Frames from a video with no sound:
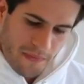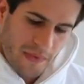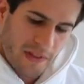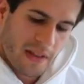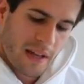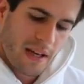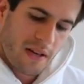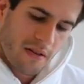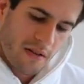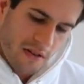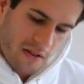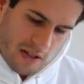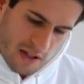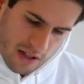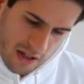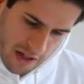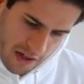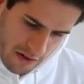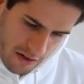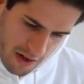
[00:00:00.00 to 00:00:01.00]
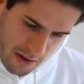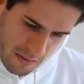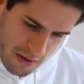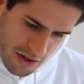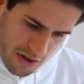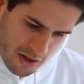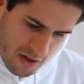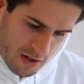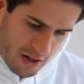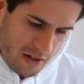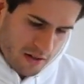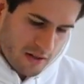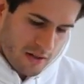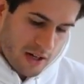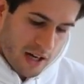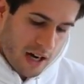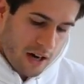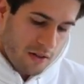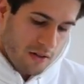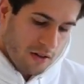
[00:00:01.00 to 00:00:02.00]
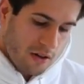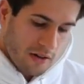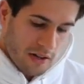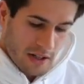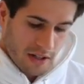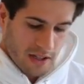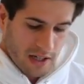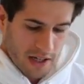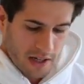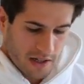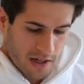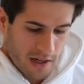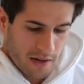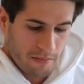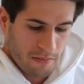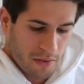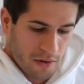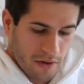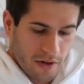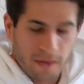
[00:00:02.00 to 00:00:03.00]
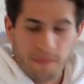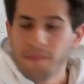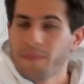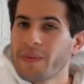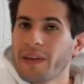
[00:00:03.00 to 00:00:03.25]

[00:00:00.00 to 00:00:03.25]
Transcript: then you need to click your image, and look at how long it takes to import.